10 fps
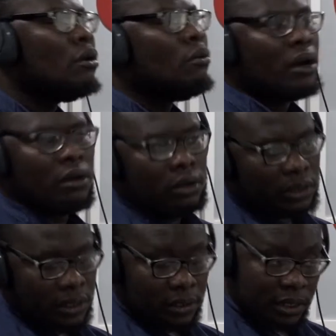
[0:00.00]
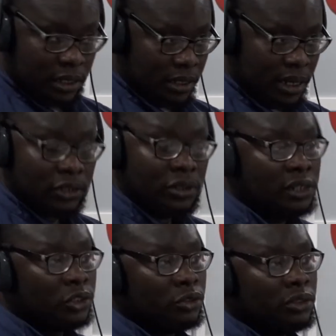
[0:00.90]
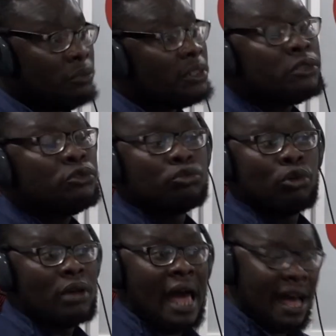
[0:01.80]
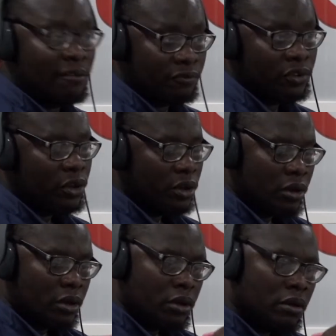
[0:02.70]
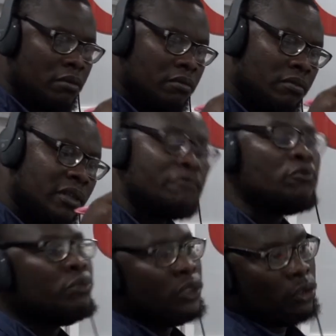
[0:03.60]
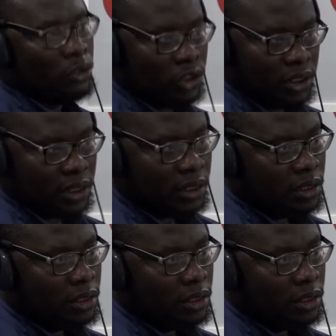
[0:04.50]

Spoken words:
were conducted on Saturday. And today is Tuesday. We still do not have the full result sheet